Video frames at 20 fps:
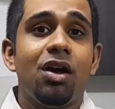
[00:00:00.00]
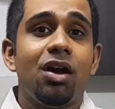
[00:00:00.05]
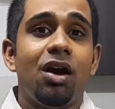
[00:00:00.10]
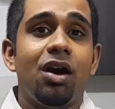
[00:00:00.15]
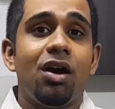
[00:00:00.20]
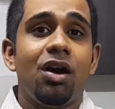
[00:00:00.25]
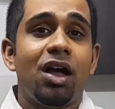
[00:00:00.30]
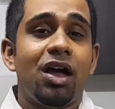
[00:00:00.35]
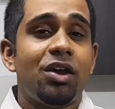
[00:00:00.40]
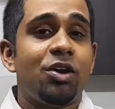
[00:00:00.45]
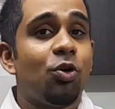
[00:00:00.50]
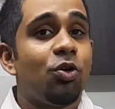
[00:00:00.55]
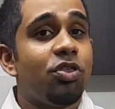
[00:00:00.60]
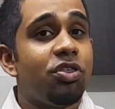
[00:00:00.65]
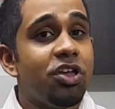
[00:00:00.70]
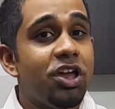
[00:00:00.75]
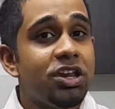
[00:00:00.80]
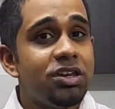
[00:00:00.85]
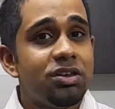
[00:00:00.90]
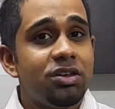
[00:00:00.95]
an
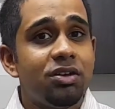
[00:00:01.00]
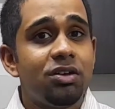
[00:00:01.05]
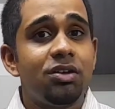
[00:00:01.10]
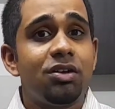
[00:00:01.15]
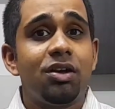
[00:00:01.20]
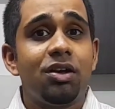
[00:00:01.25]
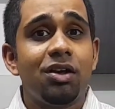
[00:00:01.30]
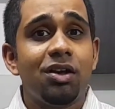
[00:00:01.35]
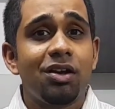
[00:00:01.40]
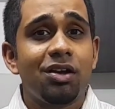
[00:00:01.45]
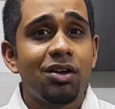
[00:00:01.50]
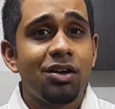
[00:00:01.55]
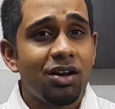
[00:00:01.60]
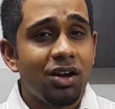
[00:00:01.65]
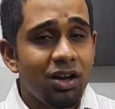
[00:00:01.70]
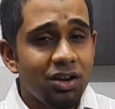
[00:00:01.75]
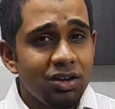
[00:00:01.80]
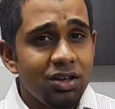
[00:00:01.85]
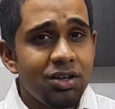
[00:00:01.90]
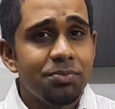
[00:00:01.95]
authentic
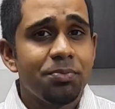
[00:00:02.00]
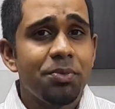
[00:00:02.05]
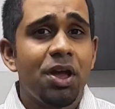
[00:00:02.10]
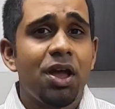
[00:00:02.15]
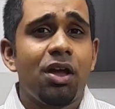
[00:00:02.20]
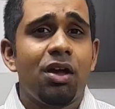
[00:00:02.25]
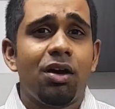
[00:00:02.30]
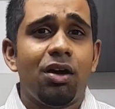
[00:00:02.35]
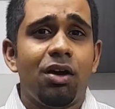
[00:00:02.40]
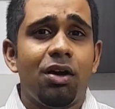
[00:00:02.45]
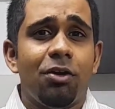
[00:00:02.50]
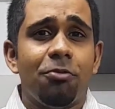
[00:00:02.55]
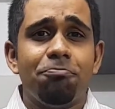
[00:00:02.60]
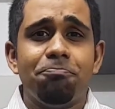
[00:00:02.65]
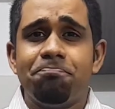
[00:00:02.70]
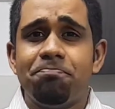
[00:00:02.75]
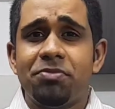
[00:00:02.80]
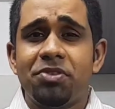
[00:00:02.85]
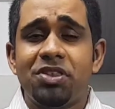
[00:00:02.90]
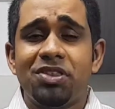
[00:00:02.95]
curry.
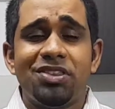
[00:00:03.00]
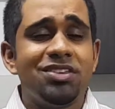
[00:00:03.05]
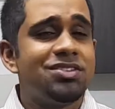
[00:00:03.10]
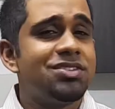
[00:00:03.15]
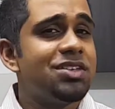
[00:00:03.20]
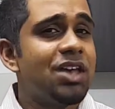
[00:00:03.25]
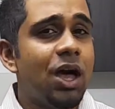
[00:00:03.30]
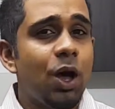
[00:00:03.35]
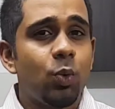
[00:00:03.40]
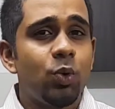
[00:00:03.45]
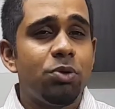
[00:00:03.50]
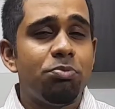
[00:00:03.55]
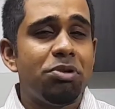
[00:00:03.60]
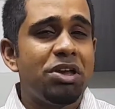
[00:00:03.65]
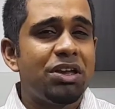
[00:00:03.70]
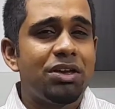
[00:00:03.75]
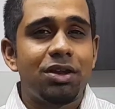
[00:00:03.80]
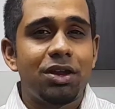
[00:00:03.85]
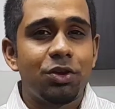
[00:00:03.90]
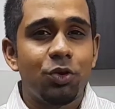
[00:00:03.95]
This is how we
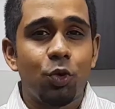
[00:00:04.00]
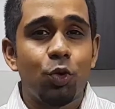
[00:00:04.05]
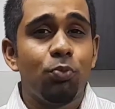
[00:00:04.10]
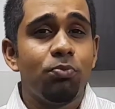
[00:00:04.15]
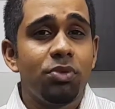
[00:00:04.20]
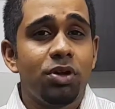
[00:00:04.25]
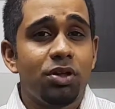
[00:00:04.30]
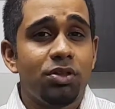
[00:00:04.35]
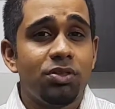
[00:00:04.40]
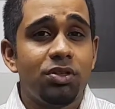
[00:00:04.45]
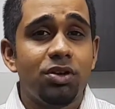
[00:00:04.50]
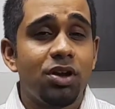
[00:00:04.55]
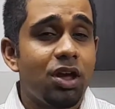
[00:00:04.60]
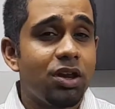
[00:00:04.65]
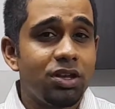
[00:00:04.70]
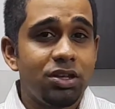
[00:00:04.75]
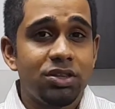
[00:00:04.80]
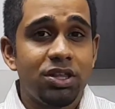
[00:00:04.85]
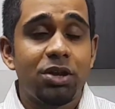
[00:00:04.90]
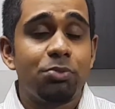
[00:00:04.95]
make it at home, the
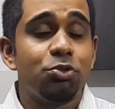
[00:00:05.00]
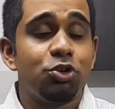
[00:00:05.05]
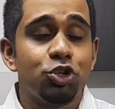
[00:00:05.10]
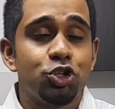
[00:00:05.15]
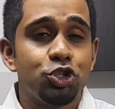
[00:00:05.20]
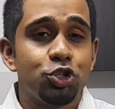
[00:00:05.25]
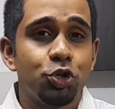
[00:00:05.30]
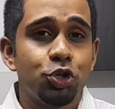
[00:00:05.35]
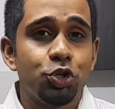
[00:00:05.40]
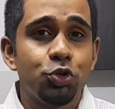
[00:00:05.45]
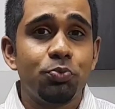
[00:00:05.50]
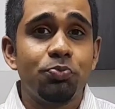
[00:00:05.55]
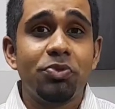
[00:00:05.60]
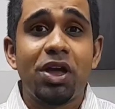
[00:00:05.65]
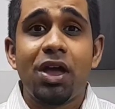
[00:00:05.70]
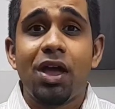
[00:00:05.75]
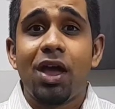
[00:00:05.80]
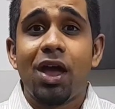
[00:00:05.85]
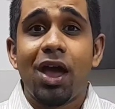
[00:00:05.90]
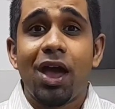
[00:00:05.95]
curry that I'm going to show you.
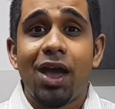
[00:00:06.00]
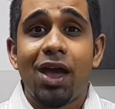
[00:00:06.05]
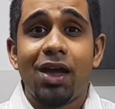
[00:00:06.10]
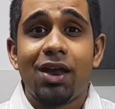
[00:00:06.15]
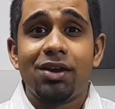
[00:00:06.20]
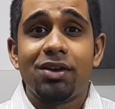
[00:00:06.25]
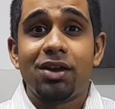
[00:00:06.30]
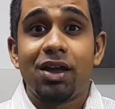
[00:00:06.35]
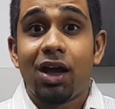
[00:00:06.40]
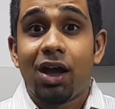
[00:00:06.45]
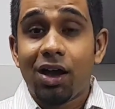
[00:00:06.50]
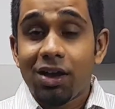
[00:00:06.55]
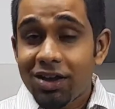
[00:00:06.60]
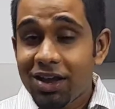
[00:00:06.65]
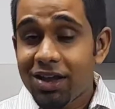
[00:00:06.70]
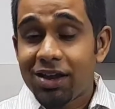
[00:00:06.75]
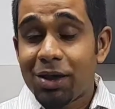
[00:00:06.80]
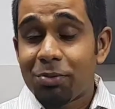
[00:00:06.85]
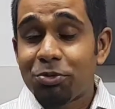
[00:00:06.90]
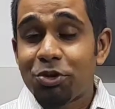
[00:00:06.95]
And
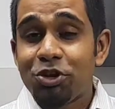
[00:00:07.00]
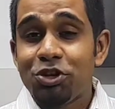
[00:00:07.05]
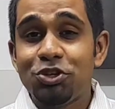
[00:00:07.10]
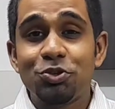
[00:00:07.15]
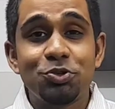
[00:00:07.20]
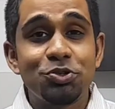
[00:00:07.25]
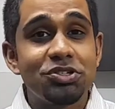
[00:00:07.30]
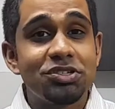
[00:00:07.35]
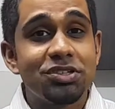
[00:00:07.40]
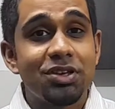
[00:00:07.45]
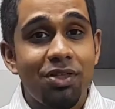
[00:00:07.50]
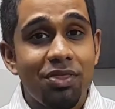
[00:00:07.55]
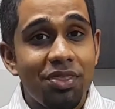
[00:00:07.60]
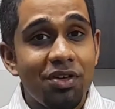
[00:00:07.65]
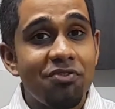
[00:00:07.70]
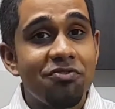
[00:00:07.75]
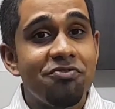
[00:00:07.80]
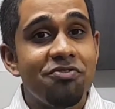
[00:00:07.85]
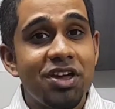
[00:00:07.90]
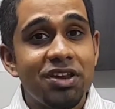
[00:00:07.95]
again, I'm going to use the
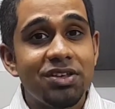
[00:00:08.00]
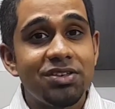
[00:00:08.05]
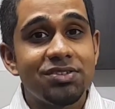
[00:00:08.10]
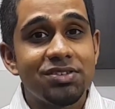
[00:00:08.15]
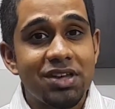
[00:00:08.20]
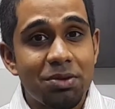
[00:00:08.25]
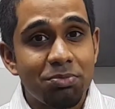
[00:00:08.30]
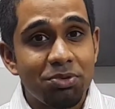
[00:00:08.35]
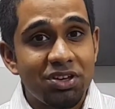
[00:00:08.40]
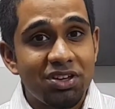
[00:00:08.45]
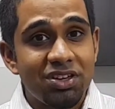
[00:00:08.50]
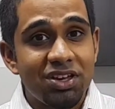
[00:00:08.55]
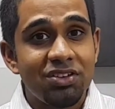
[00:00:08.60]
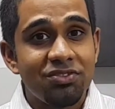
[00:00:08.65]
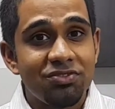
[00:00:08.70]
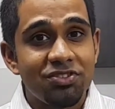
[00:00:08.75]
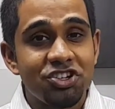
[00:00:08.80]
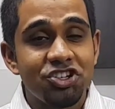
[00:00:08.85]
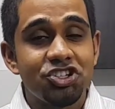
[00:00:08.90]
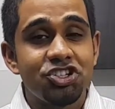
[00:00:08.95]
very same
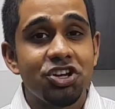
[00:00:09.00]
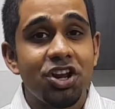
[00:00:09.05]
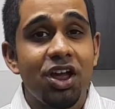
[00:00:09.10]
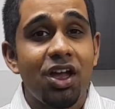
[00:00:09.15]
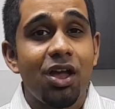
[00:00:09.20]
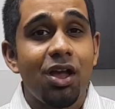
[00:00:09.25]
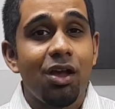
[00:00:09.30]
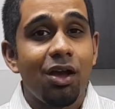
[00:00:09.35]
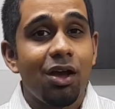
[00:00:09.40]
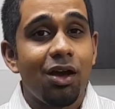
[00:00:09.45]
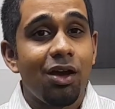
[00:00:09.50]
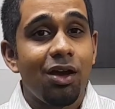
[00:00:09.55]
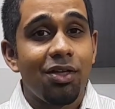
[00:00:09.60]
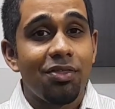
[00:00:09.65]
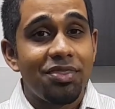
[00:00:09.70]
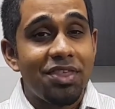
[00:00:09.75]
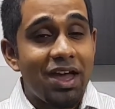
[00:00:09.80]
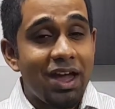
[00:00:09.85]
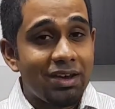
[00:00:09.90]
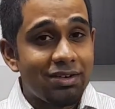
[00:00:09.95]
kingfish
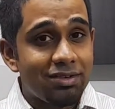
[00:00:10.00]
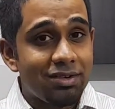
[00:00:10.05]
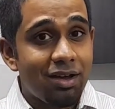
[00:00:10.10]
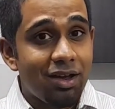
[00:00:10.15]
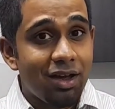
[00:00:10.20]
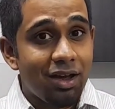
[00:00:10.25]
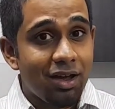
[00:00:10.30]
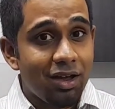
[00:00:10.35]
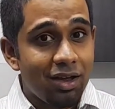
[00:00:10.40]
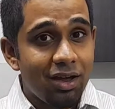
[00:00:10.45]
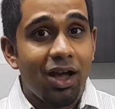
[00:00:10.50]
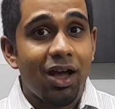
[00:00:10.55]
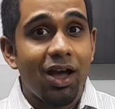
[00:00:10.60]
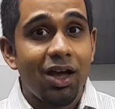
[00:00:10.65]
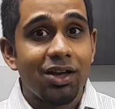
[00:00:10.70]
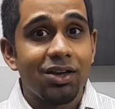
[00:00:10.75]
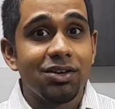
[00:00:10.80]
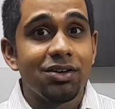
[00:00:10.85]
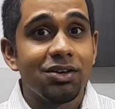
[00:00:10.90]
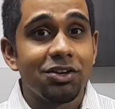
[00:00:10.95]
that
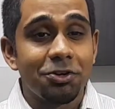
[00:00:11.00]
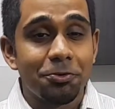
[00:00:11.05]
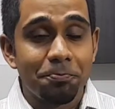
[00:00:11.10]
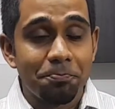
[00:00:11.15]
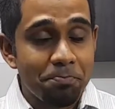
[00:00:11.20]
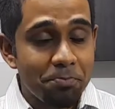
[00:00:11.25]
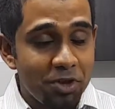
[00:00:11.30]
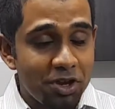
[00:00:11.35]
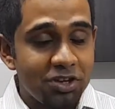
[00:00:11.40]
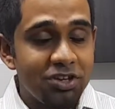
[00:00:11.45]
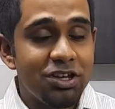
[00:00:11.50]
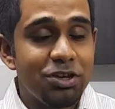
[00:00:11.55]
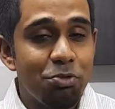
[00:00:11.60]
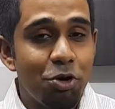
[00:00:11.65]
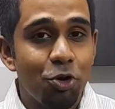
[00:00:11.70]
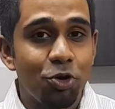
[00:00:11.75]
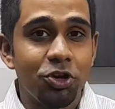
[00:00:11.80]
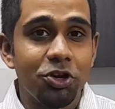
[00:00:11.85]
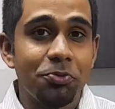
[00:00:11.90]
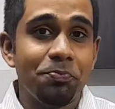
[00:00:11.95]
I
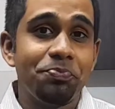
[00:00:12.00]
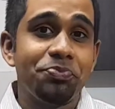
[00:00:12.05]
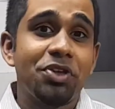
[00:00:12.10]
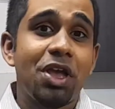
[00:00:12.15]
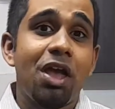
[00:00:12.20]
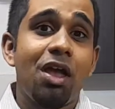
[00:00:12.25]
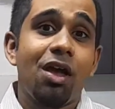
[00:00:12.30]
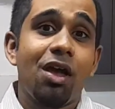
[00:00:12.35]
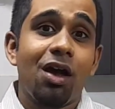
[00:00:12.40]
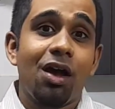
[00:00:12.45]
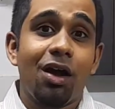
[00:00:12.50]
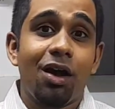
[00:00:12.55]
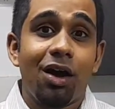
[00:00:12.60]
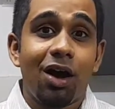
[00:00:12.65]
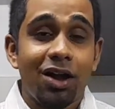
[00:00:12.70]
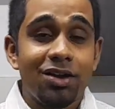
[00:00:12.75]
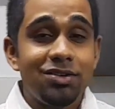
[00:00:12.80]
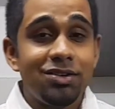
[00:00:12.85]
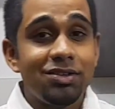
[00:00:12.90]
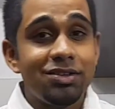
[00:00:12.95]
deboned.
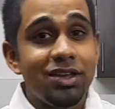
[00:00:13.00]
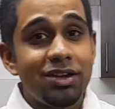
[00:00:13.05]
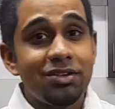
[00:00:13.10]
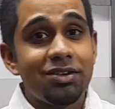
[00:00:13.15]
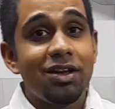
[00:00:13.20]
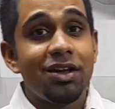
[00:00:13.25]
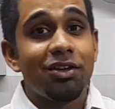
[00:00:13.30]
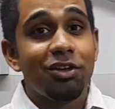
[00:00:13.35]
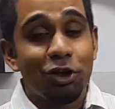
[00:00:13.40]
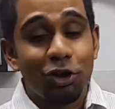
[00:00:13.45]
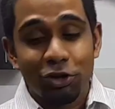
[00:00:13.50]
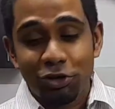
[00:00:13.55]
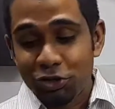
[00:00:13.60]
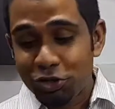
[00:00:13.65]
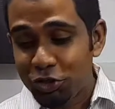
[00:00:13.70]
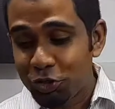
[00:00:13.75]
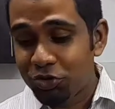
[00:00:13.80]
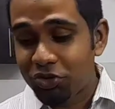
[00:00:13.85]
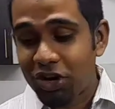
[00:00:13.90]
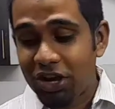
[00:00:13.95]
Until then,
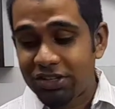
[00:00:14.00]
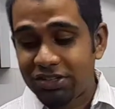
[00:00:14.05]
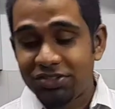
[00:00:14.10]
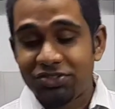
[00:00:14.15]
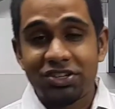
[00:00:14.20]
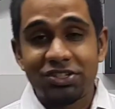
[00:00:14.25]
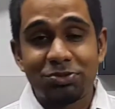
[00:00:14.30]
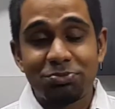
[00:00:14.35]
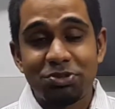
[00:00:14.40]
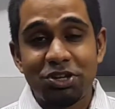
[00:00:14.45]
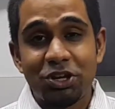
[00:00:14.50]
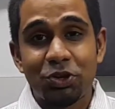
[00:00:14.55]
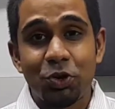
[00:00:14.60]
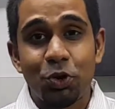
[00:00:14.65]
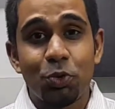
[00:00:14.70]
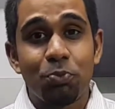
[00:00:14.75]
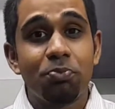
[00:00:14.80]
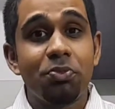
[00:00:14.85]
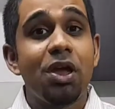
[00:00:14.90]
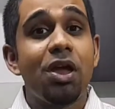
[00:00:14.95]
do try this recipe at
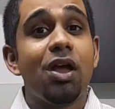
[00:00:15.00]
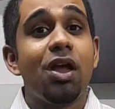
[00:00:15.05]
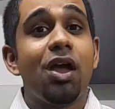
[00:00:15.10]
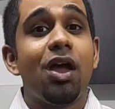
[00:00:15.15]
home.